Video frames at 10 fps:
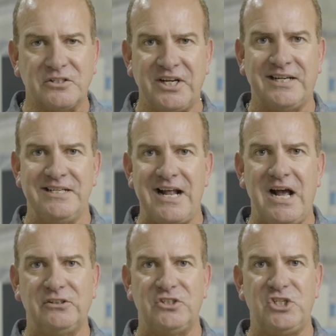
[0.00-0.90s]

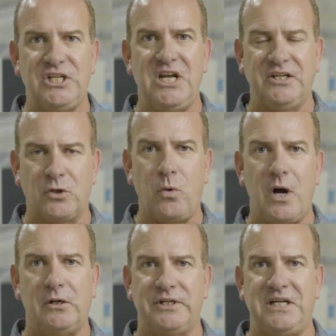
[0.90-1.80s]
technology and
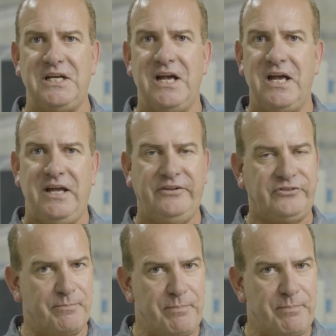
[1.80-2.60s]
quality is the